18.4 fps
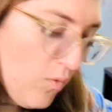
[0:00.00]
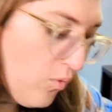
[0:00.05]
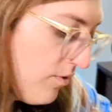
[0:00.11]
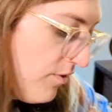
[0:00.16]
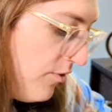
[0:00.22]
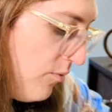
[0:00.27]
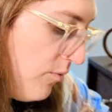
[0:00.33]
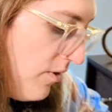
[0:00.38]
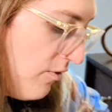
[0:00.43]

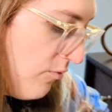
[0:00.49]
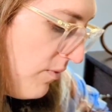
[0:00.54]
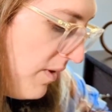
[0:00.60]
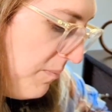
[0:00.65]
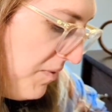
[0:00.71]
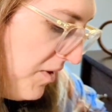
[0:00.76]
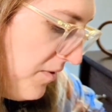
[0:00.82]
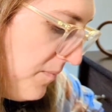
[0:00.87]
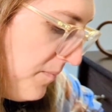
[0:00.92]
Or do you want a
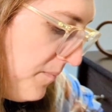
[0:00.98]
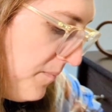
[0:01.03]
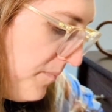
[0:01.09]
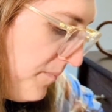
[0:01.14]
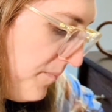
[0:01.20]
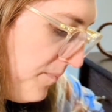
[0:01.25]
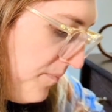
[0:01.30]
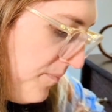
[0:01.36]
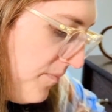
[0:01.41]
rapier?
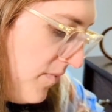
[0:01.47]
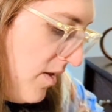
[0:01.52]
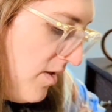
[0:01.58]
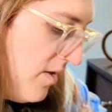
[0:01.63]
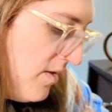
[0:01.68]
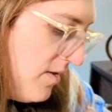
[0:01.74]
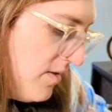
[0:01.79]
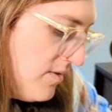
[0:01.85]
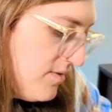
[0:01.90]

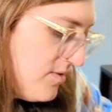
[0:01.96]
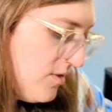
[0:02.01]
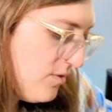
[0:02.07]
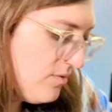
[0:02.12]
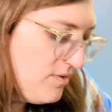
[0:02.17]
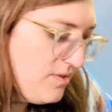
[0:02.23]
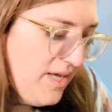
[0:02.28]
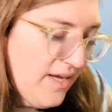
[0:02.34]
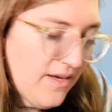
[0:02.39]

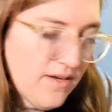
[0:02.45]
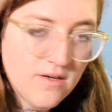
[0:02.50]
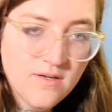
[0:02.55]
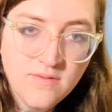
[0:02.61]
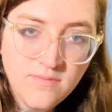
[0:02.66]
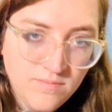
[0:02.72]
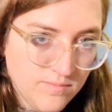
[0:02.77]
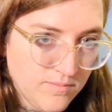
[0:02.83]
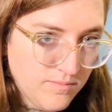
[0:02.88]
So
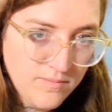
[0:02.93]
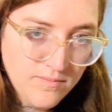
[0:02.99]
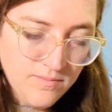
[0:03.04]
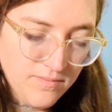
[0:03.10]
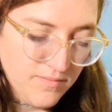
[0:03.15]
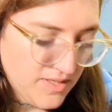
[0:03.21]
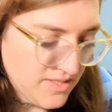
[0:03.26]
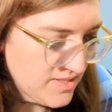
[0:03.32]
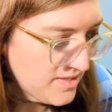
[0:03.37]
dagger
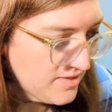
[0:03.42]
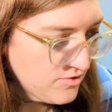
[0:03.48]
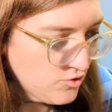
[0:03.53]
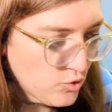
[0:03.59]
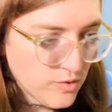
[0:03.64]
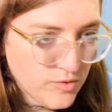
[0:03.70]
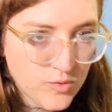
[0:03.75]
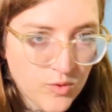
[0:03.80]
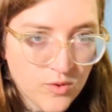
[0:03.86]
makes sense.
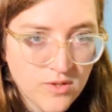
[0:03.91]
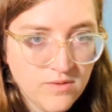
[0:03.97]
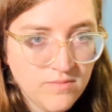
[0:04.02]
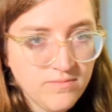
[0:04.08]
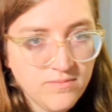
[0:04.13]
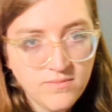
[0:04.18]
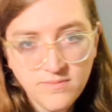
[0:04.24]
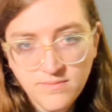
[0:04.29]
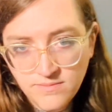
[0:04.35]
Short sword,
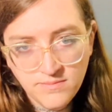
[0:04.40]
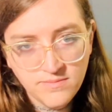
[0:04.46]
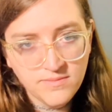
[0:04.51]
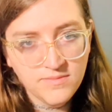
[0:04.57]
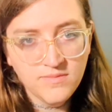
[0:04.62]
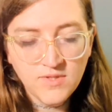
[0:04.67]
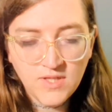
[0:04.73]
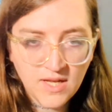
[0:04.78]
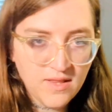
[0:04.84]

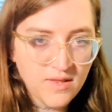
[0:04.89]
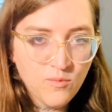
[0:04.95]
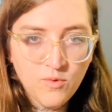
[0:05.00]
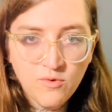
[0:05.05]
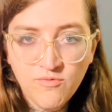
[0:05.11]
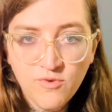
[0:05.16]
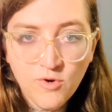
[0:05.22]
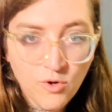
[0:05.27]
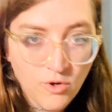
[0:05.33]
it's kind of like
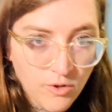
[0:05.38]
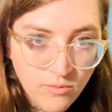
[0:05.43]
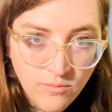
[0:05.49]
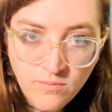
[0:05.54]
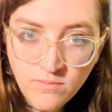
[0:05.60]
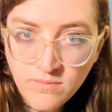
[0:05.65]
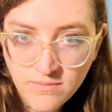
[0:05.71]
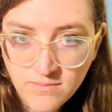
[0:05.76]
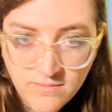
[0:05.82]
what Frodo
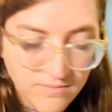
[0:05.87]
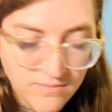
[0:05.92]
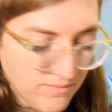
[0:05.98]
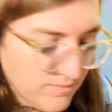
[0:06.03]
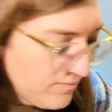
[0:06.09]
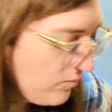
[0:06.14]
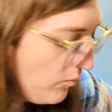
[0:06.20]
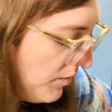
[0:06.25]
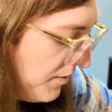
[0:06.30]

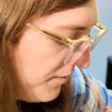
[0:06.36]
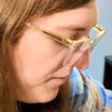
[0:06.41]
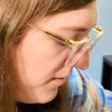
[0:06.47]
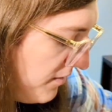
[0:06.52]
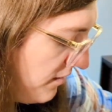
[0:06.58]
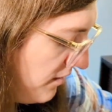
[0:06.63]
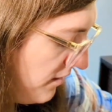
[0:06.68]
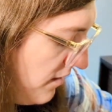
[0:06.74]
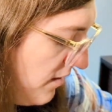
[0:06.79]

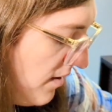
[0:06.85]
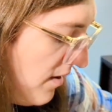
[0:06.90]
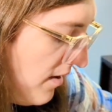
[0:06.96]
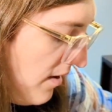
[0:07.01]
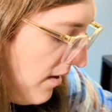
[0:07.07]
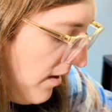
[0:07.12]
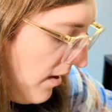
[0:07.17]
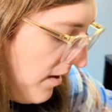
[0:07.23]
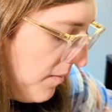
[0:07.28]
wielded.
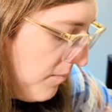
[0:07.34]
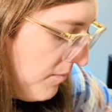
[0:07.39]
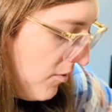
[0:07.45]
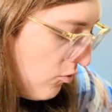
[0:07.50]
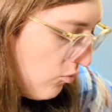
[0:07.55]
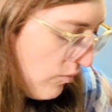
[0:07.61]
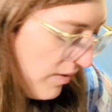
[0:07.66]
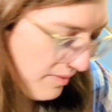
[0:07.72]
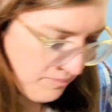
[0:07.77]

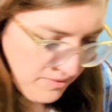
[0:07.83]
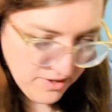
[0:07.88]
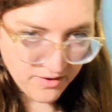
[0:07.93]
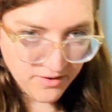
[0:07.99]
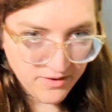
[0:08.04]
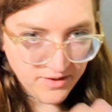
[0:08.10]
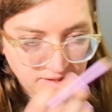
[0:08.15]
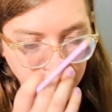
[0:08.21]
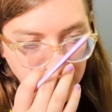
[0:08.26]
A
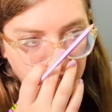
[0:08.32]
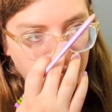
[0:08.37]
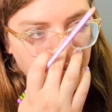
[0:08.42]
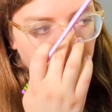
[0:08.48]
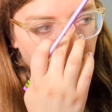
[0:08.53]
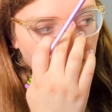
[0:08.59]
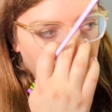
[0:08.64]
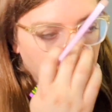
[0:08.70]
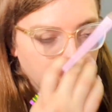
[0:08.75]
rapier is
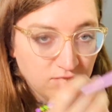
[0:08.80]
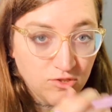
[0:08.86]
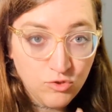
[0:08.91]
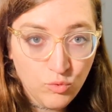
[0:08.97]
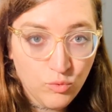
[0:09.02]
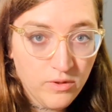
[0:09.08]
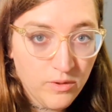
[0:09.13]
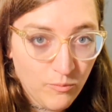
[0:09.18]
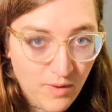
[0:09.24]
a
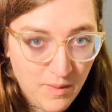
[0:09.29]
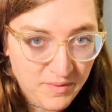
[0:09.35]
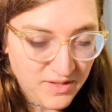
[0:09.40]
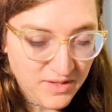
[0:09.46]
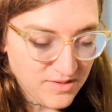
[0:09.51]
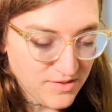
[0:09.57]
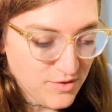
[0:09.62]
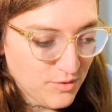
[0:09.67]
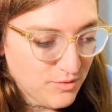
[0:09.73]
dueling
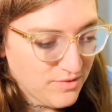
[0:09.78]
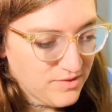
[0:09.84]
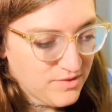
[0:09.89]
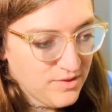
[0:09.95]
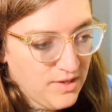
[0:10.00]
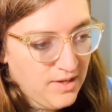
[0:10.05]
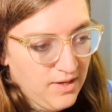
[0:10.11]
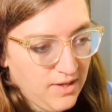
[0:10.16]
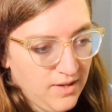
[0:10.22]
weapon, so
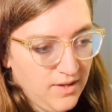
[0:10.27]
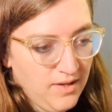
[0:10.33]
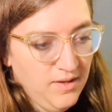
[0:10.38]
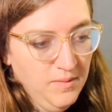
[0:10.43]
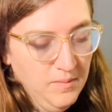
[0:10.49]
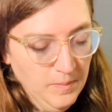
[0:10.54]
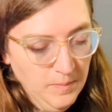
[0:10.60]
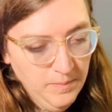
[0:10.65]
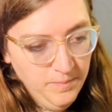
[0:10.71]
it's
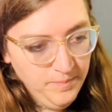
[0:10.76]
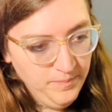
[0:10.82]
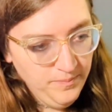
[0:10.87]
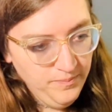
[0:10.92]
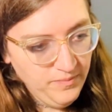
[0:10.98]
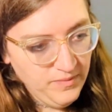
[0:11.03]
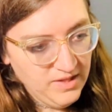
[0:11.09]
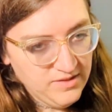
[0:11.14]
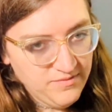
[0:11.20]

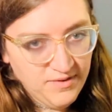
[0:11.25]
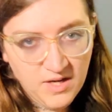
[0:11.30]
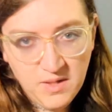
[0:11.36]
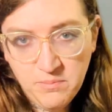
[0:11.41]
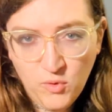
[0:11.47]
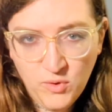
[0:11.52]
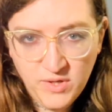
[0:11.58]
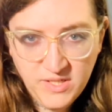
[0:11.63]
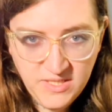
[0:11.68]

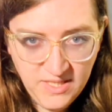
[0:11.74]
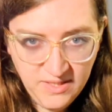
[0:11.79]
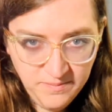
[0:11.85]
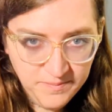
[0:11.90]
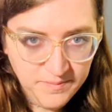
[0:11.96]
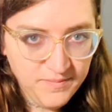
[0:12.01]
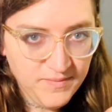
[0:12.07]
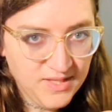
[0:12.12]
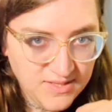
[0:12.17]
very
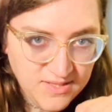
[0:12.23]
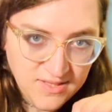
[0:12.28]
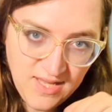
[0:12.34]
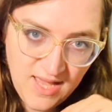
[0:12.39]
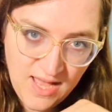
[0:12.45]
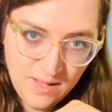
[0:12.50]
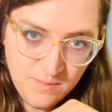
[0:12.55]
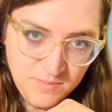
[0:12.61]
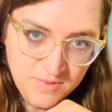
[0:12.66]
pointy. It
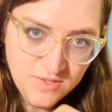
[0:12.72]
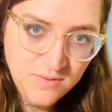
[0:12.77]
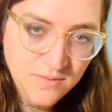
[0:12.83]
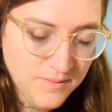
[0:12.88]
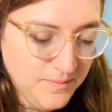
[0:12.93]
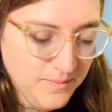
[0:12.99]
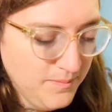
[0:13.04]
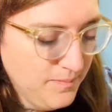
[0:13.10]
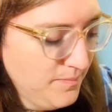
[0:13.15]
stabs,
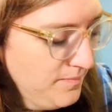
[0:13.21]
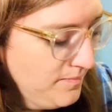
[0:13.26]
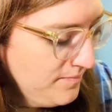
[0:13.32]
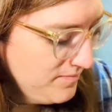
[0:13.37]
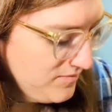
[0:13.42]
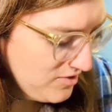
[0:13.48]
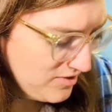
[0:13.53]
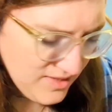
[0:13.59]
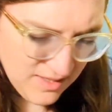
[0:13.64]

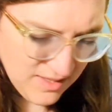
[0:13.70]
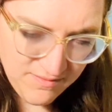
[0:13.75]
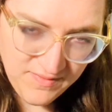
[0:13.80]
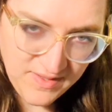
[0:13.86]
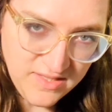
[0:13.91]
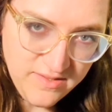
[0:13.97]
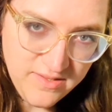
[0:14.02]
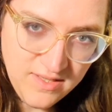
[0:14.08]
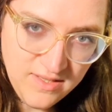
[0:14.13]
so it's like a
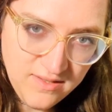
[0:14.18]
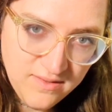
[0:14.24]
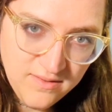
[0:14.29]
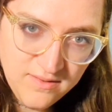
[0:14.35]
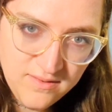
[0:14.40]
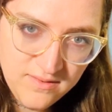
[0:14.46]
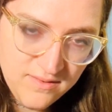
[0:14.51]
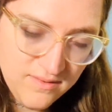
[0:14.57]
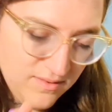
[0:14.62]
fencing